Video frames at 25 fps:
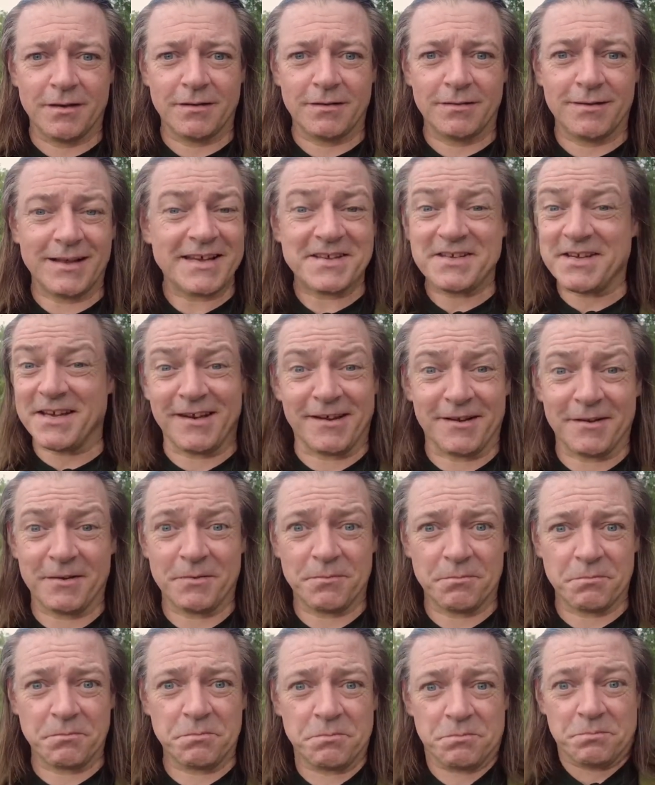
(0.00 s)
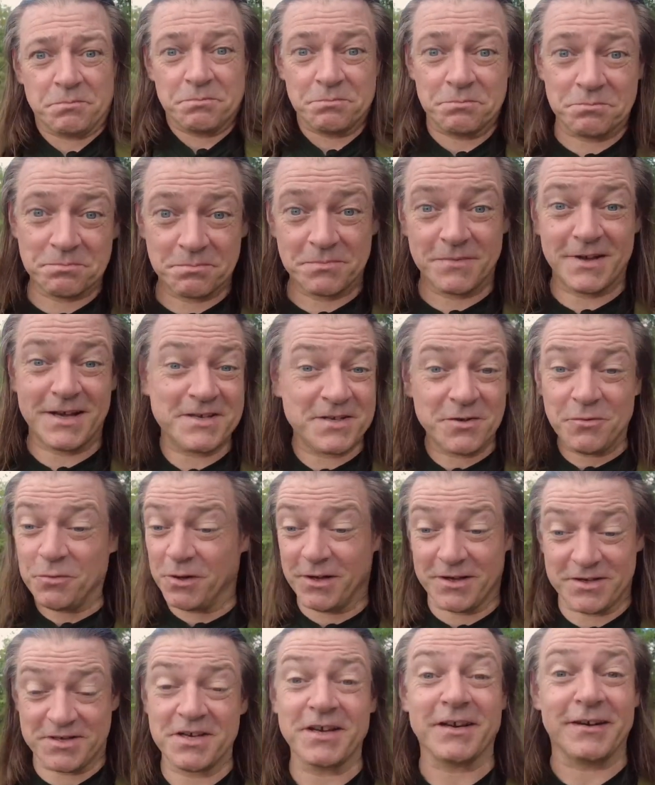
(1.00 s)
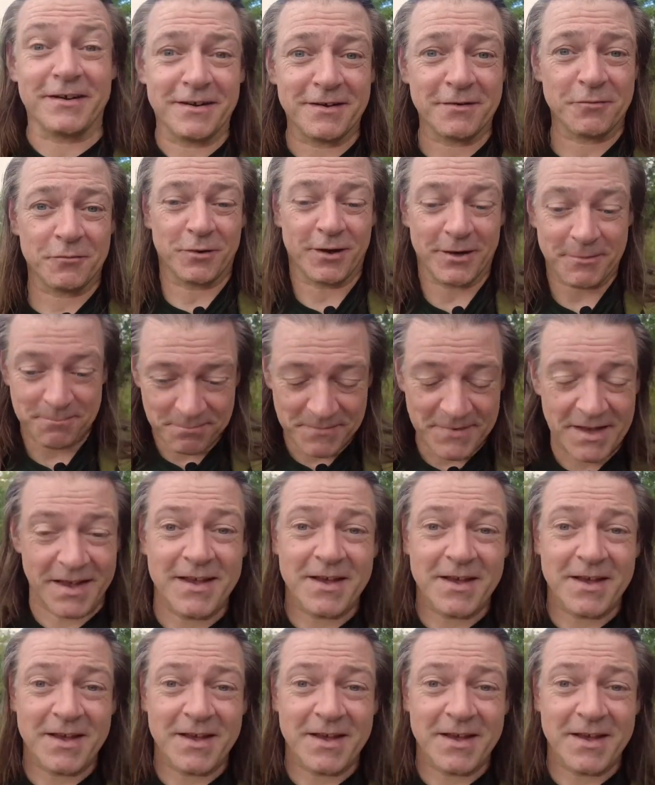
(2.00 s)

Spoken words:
That's it. That's all I see, right?